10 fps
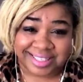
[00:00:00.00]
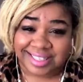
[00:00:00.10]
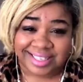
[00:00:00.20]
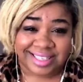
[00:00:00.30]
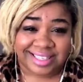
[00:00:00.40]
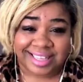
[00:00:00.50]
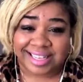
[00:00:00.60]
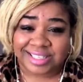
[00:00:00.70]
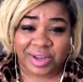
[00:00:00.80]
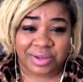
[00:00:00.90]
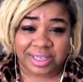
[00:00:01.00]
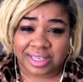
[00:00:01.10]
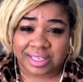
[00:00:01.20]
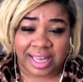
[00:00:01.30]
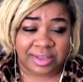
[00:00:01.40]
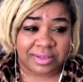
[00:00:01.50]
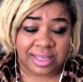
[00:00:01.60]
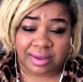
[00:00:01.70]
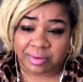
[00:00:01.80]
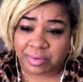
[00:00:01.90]
That's so good. Like you
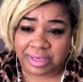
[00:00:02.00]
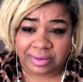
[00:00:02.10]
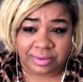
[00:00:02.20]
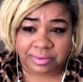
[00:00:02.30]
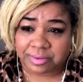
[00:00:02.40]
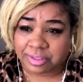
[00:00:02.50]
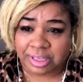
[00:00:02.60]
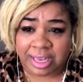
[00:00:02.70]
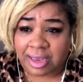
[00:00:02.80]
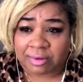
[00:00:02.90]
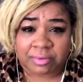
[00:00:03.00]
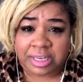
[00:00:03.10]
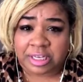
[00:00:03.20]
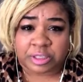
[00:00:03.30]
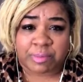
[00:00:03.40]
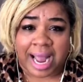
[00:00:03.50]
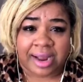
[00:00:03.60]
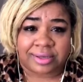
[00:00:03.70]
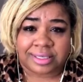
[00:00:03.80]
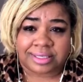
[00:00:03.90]
said, we, yeah, we aspire
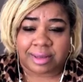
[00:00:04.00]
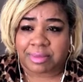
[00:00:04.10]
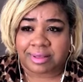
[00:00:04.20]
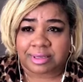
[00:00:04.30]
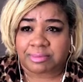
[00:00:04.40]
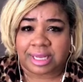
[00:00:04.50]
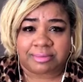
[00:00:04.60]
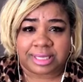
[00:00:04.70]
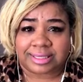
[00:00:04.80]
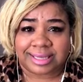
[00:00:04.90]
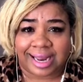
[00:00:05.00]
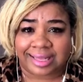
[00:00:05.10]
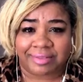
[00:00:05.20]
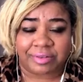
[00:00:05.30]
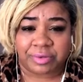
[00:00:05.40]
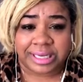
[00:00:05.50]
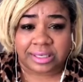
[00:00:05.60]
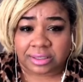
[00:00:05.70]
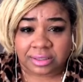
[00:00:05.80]
to something sometimes that's not even real.